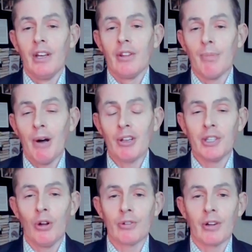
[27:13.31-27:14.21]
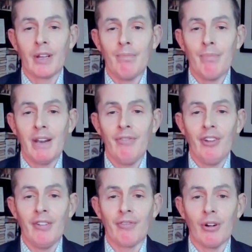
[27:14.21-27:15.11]
the policyholder can
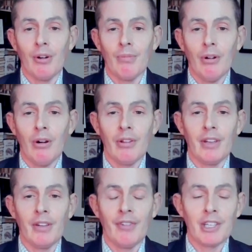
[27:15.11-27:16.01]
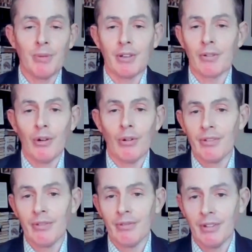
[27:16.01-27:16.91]
benefit from all the investment
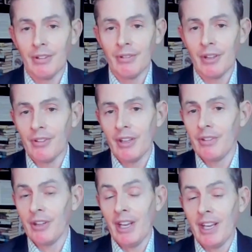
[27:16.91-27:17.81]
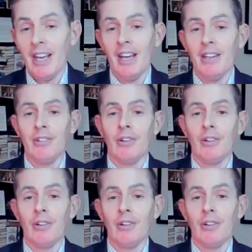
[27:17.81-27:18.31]
growth that they can.